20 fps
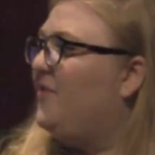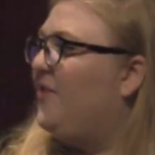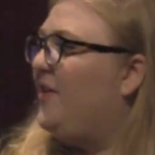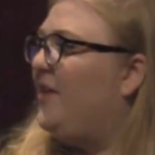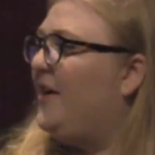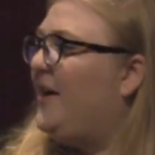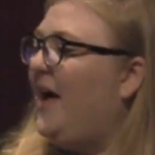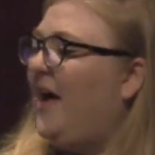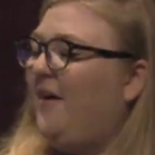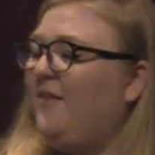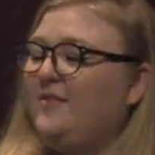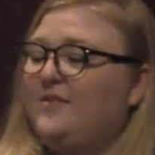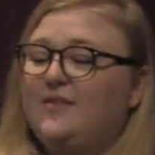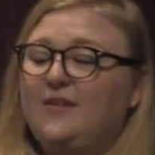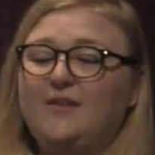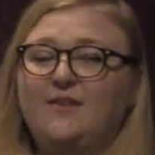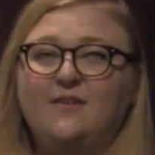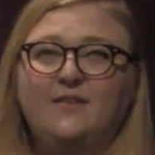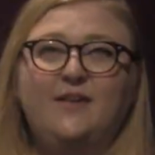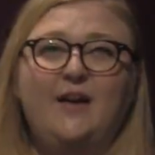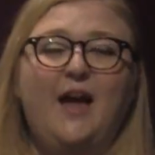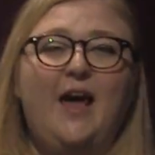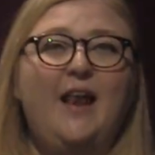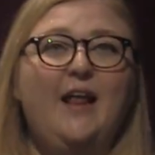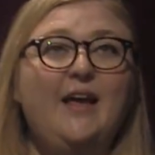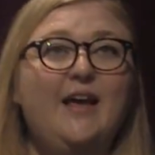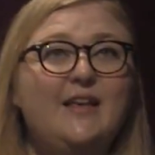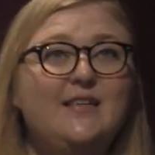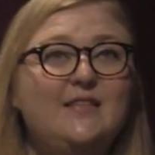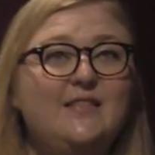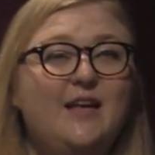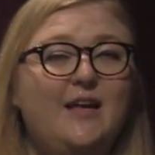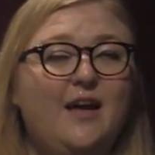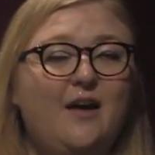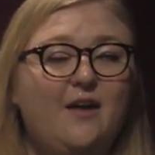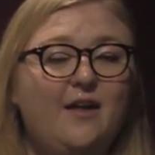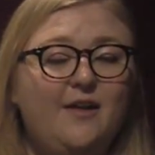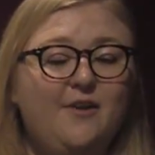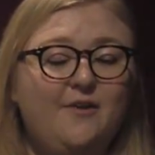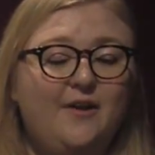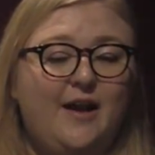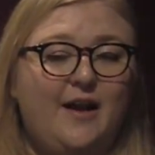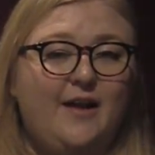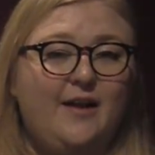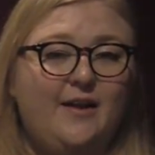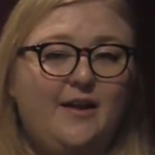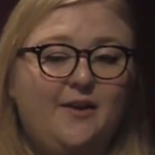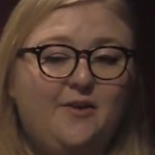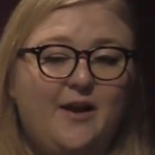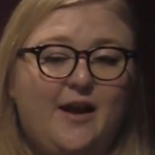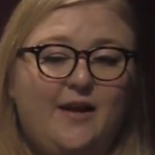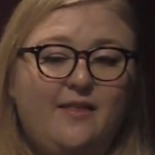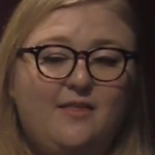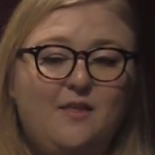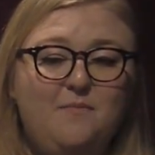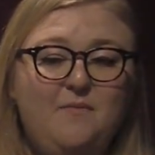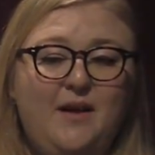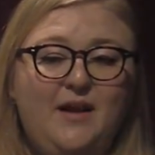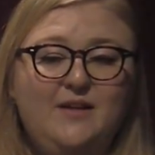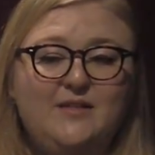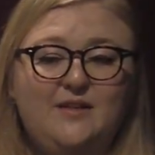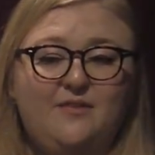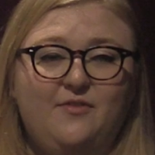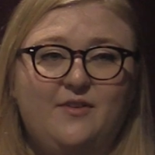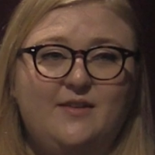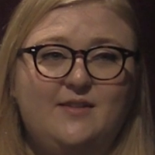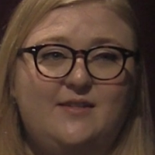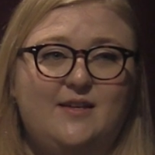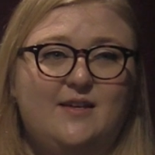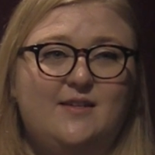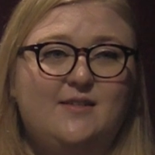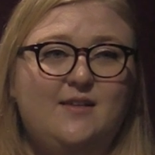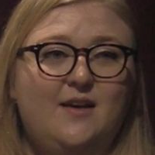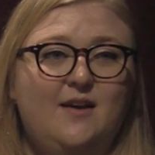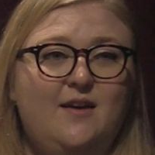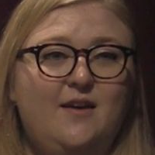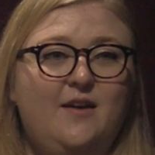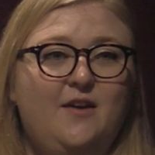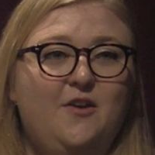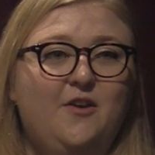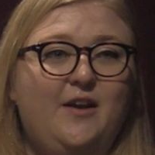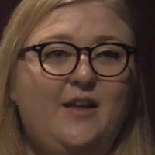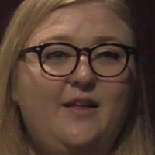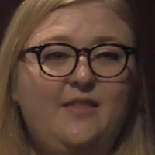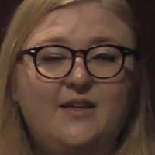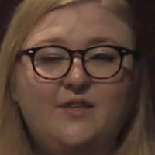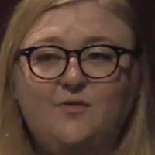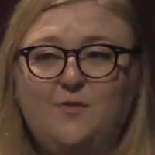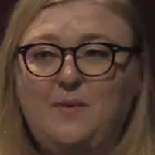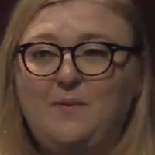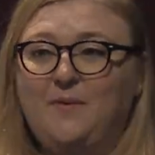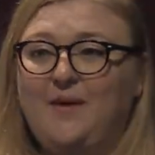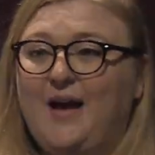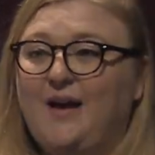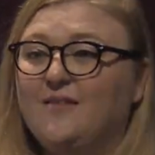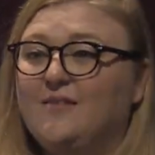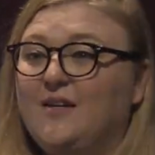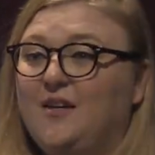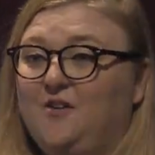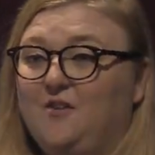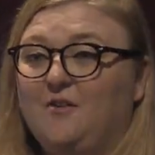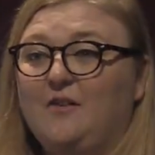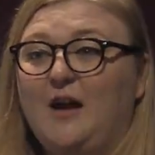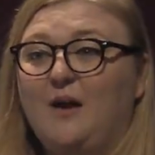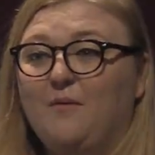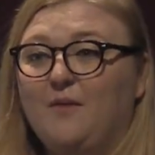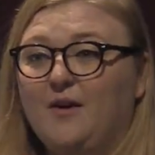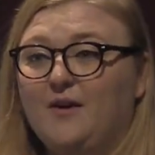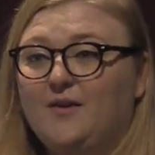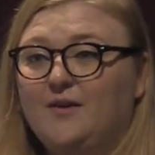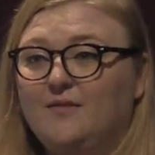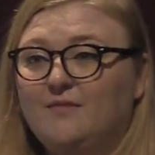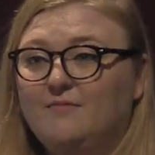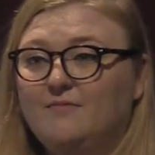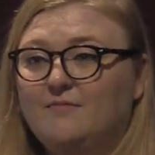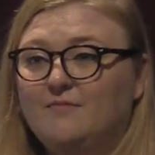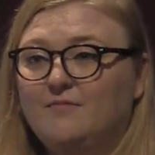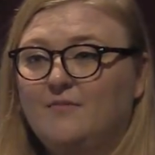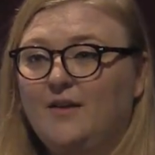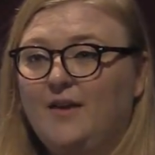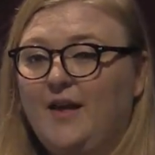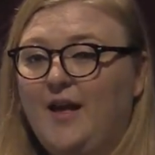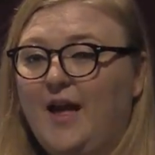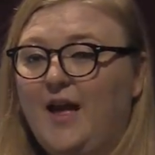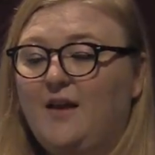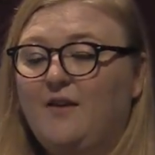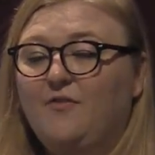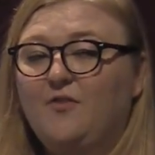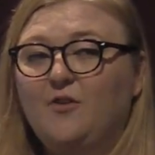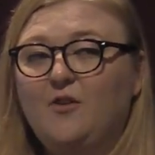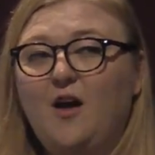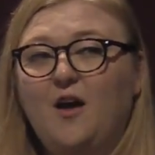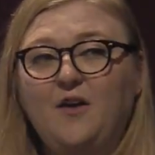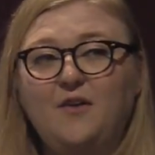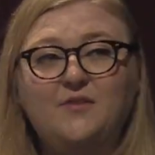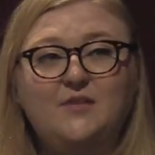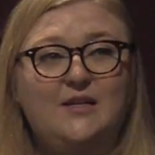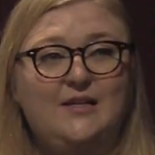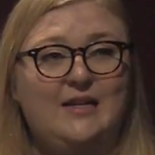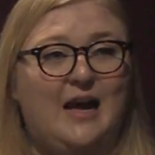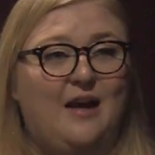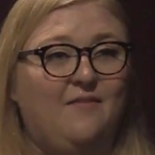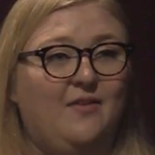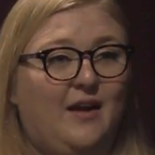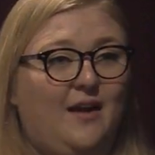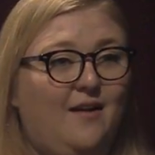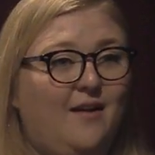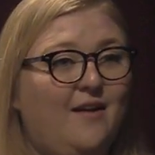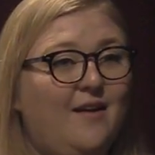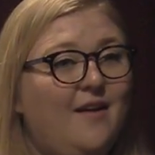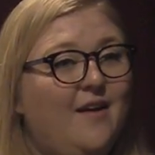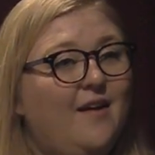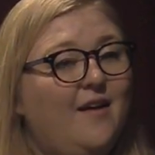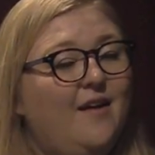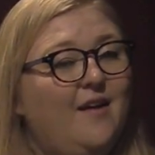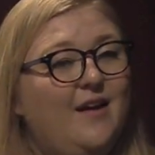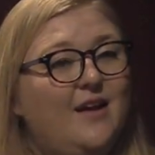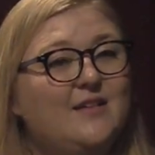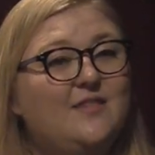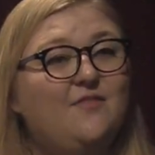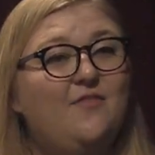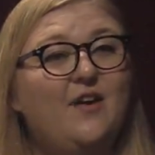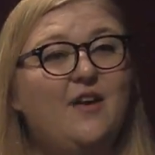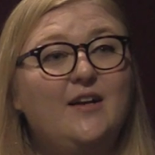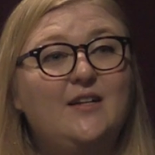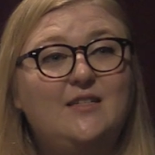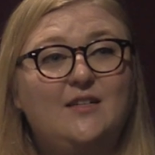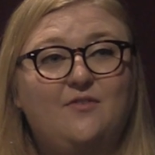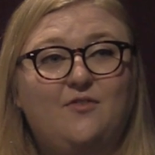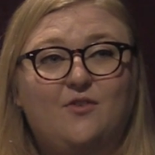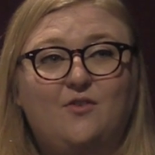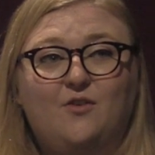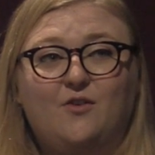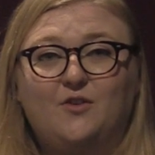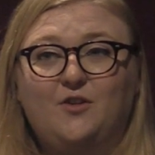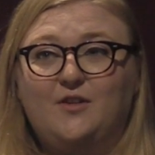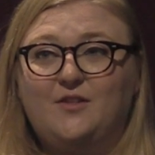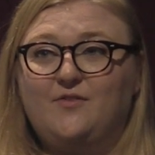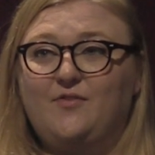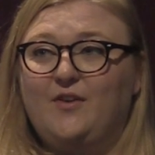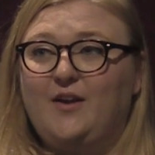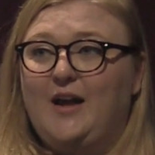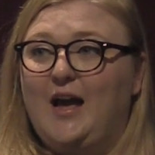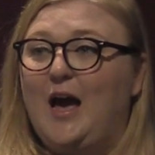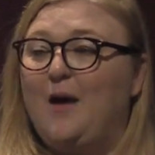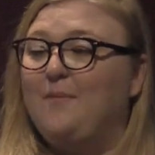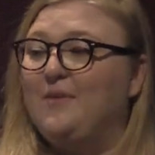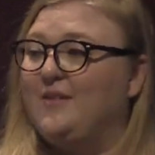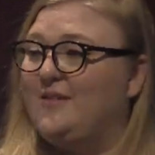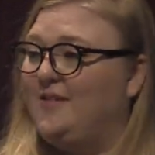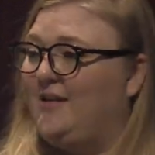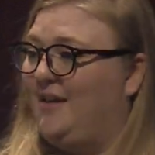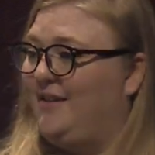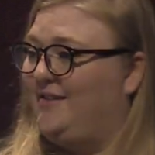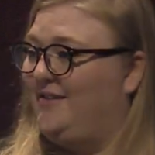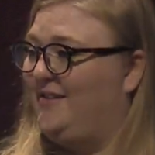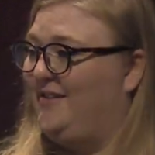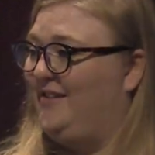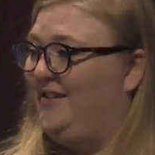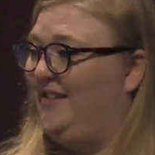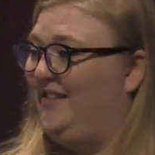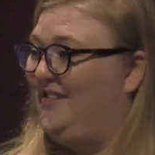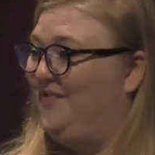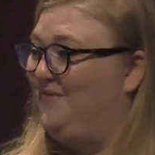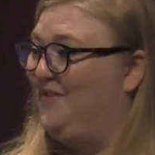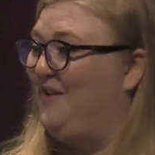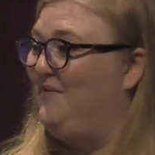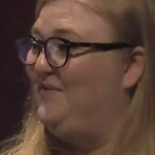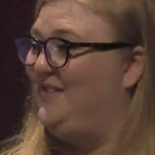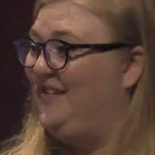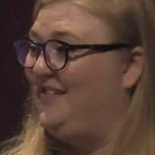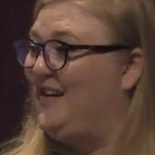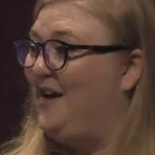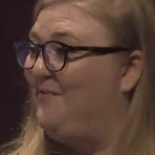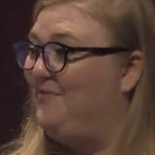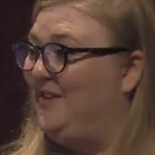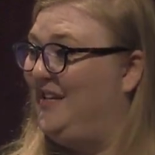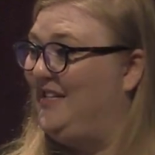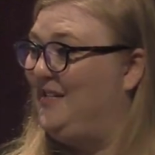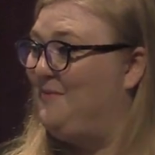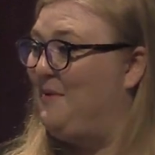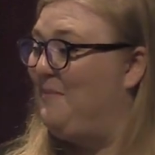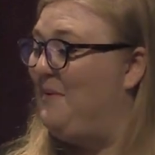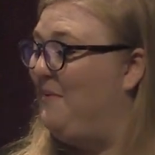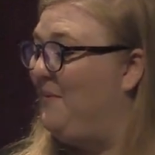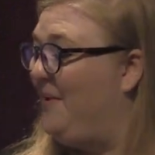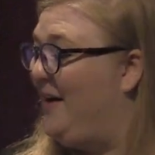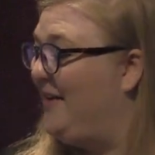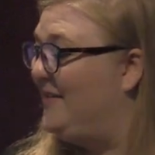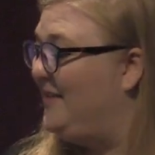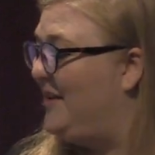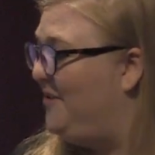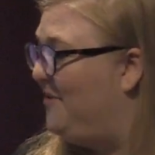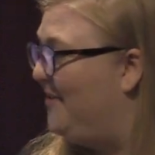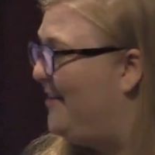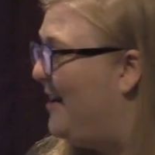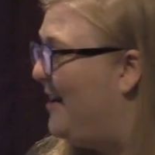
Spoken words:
for their accounts. And I guess I'll iterate. The main difference is you're getting this for people outside your network. And if you're not using Navigator, it's very difficult. It's very happenstance to see sometimes these updates about people outside your